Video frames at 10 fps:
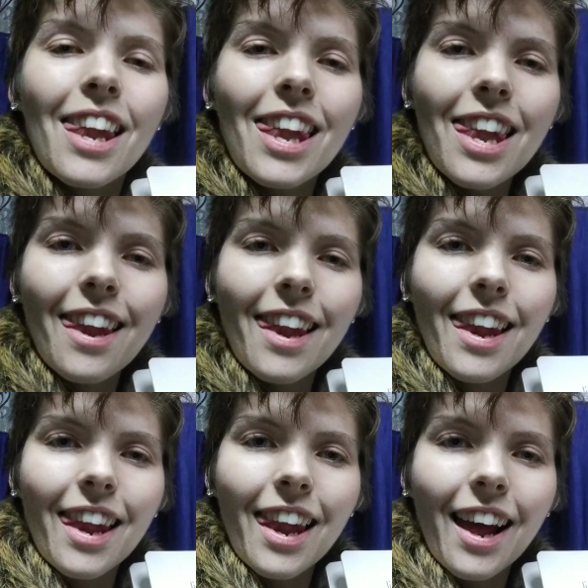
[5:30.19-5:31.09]

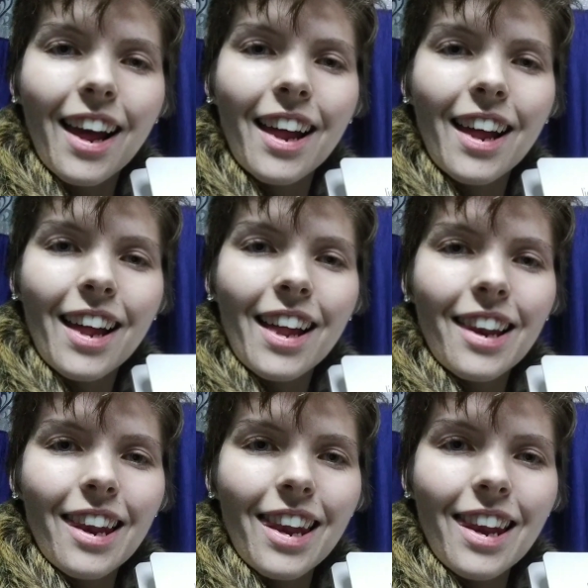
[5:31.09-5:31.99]
L.
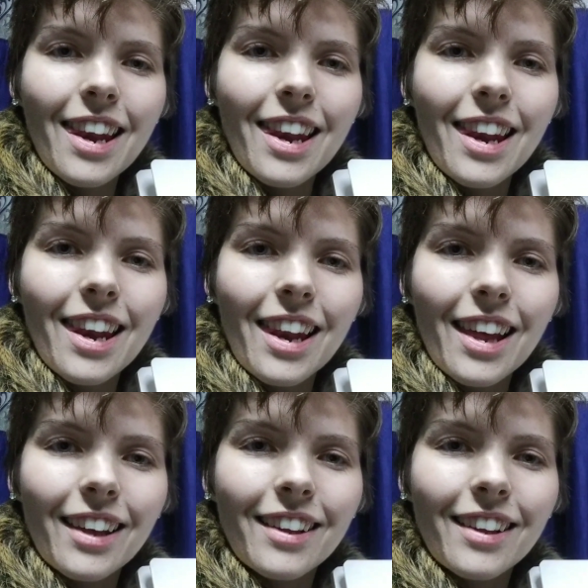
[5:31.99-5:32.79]
L.